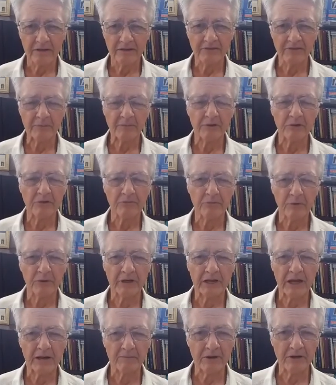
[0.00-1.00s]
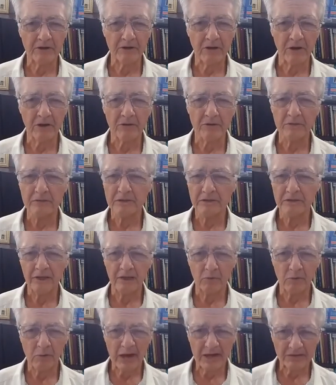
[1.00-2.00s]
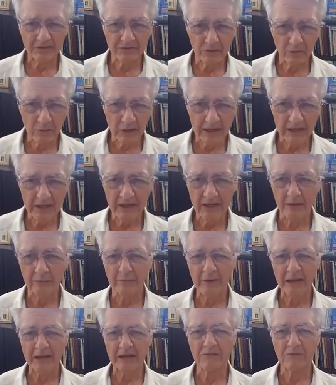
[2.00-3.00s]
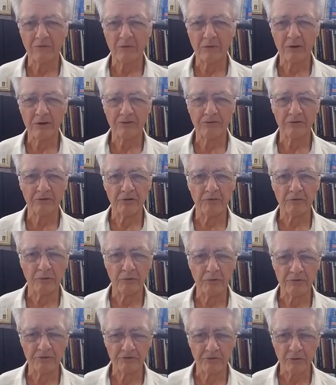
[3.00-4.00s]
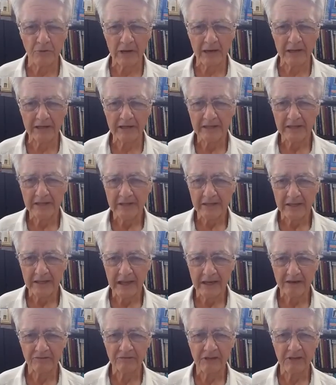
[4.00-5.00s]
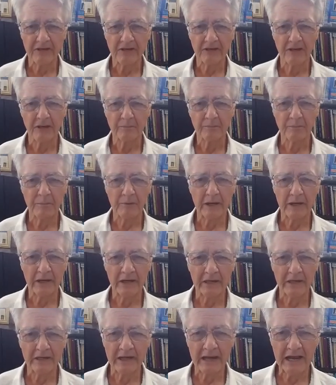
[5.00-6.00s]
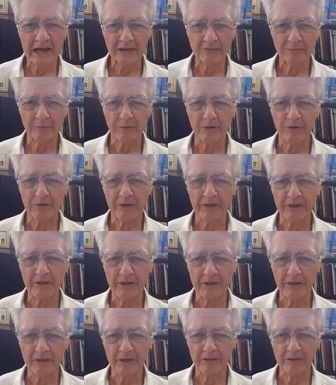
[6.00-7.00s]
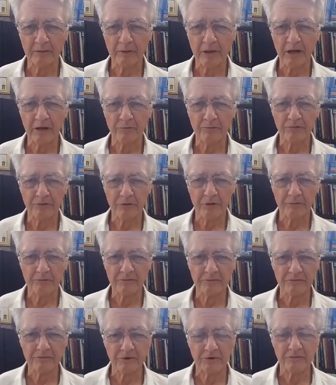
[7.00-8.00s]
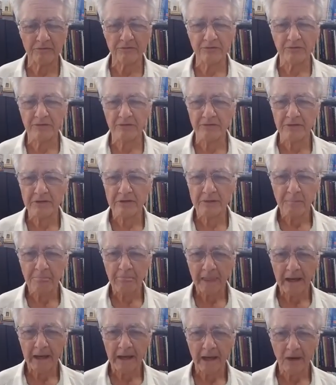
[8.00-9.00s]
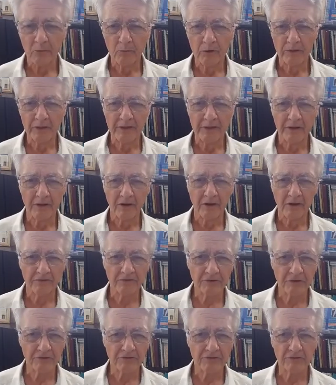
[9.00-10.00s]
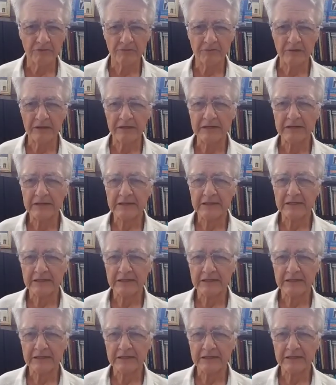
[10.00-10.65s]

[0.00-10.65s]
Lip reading: symptoms would come and go. They'd wax and wane, come back and forth, so forth and so on. He actually ended up in a hospital in the armed services where they did all sorts of